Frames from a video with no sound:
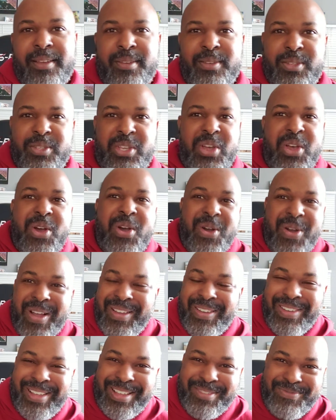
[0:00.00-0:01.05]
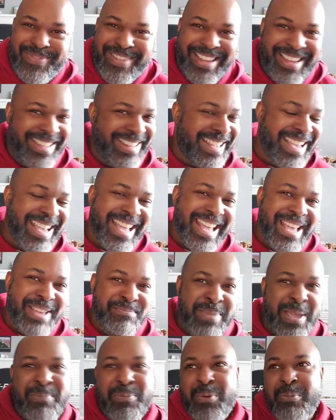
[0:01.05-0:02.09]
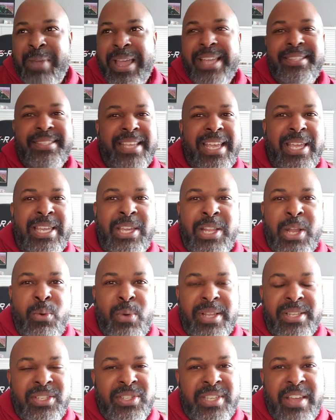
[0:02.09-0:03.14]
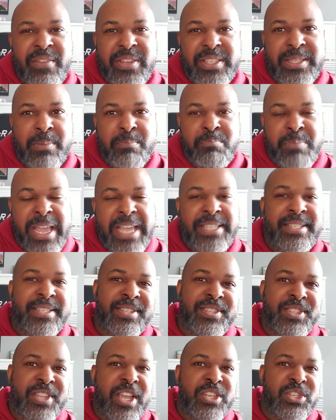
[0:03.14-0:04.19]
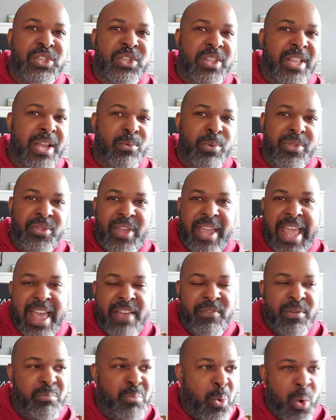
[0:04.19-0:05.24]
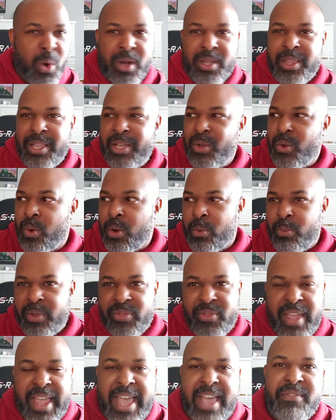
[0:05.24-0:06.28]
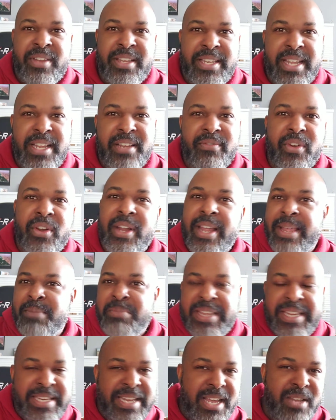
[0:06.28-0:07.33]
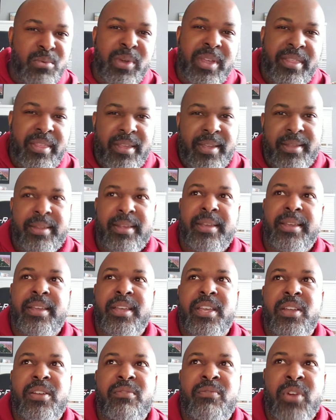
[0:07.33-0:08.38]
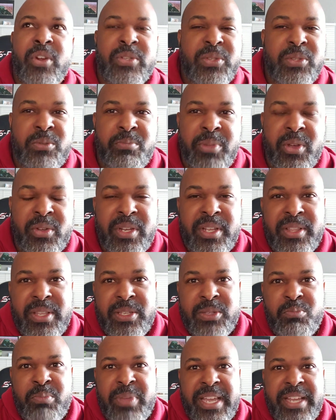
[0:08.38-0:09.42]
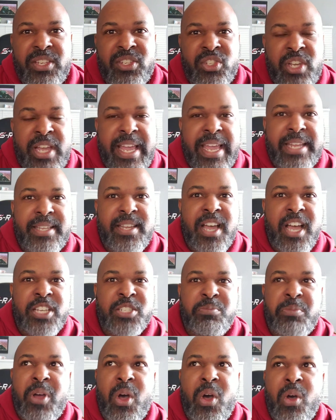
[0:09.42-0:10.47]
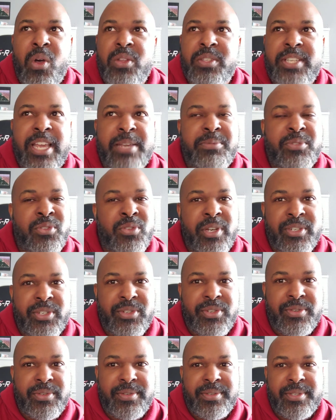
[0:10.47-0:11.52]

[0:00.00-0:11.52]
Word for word: So, I mean, people may say, you know what, just give us a basic station like what they have in Portland or what they have in Denver and be done with it versus building these big, giant Taj Mahal type structures.